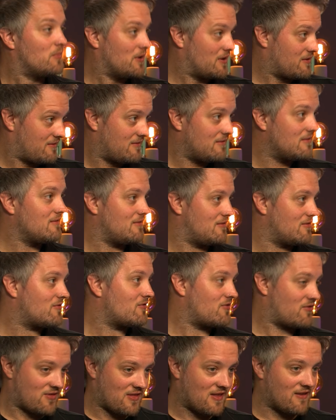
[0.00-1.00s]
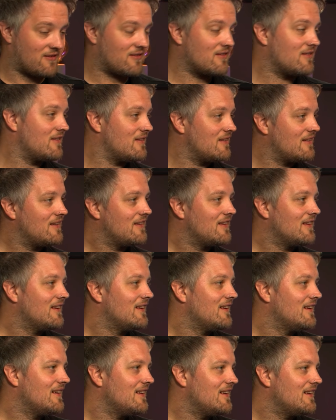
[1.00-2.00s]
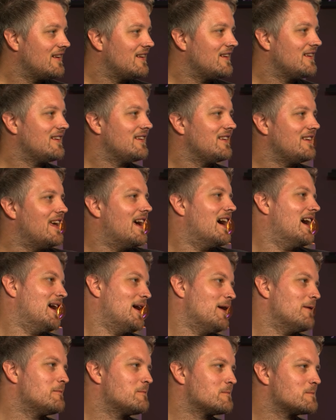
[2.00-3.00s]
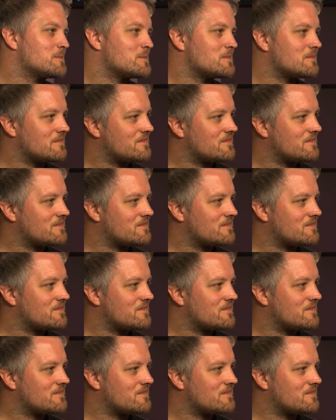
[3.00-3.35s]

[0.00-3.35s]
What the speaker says: But it was almost half and happy accident. It was originally